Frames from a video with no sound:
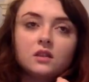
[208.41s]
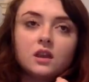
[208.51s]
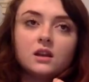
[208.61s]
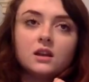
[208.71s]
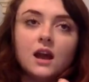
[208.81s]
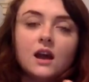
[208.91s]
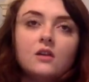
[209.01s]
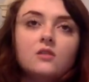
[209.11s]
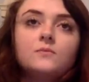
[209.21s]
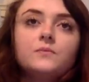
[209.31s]
and
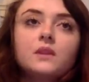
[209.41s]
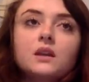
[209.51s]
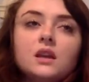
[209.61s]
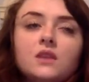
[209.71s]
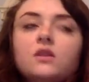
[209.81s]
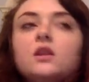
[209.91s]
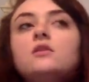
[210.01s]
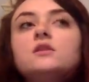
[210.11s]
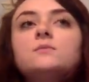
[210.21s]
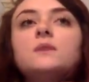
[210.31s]
now even though
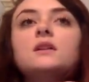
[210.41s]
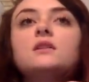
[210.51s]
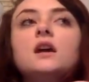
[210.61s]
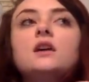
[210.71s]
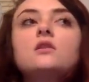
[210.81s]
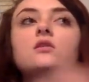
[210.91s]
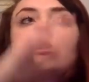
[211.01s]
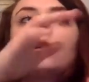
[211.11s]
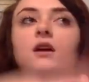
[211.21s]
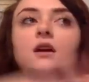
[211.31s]
it's been like
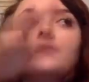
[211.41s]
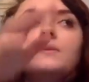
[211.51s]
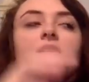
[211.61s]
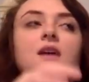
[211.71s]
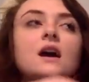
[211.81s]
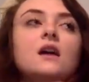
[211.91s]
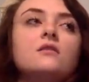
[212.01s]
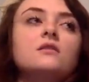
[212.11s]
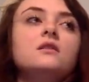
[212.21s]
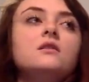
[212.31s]
going up and down,